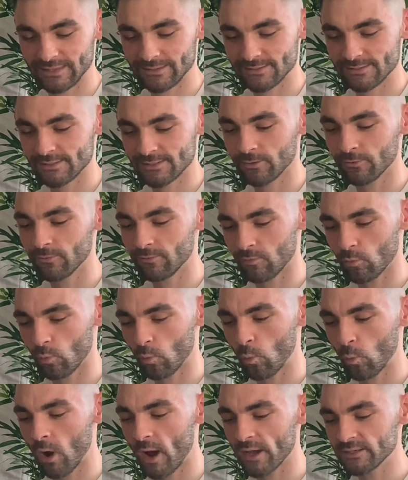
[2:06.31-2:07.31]
So
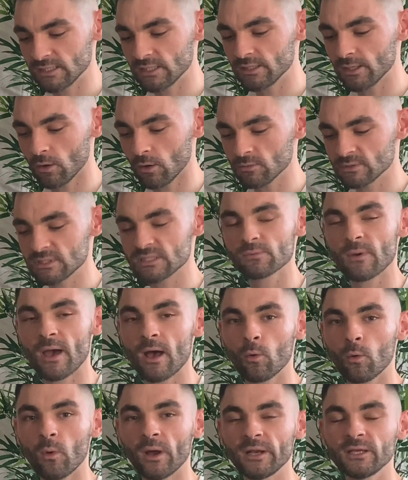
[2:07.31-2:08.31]
what I did notice as
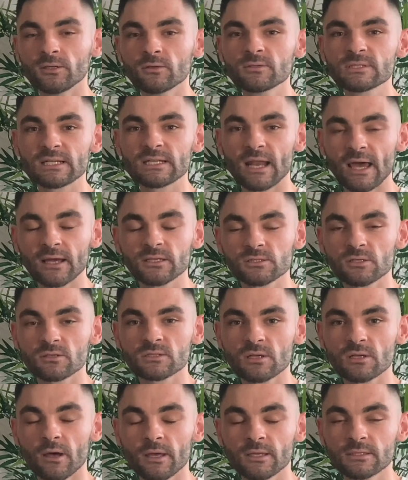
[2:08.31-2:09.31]
well, when you do select your
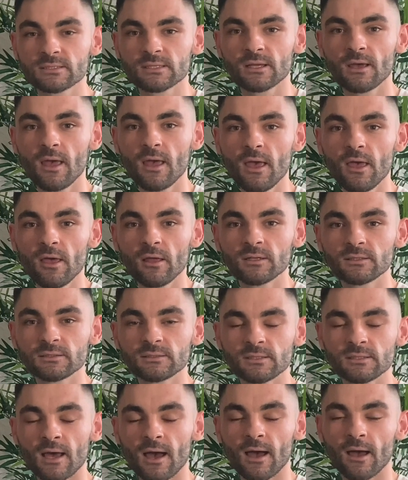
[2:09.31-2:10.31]
size,
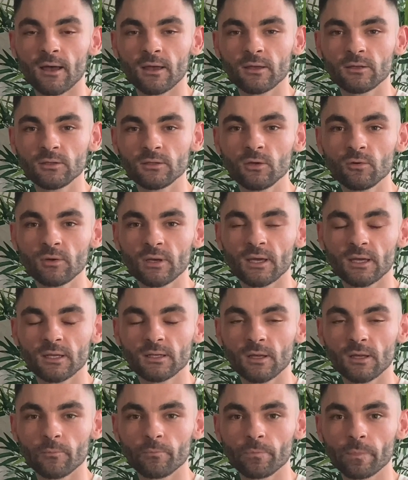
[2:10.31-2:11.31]
that you
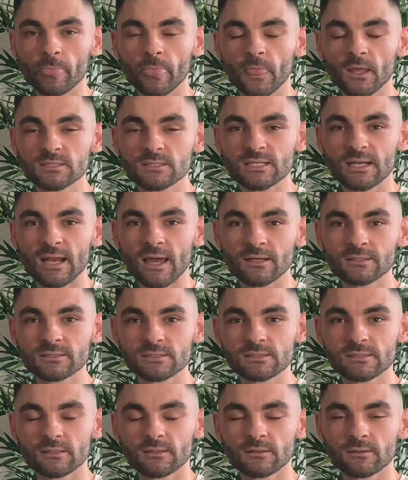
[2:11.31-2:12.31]
can
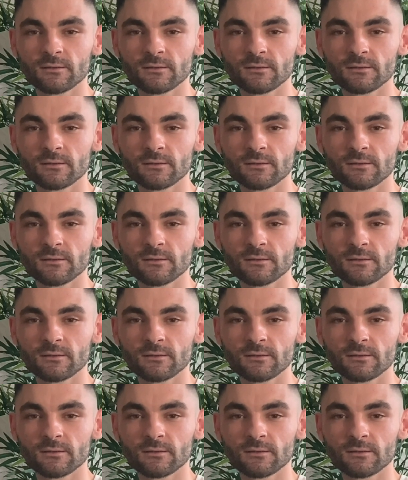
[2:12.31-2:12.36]
select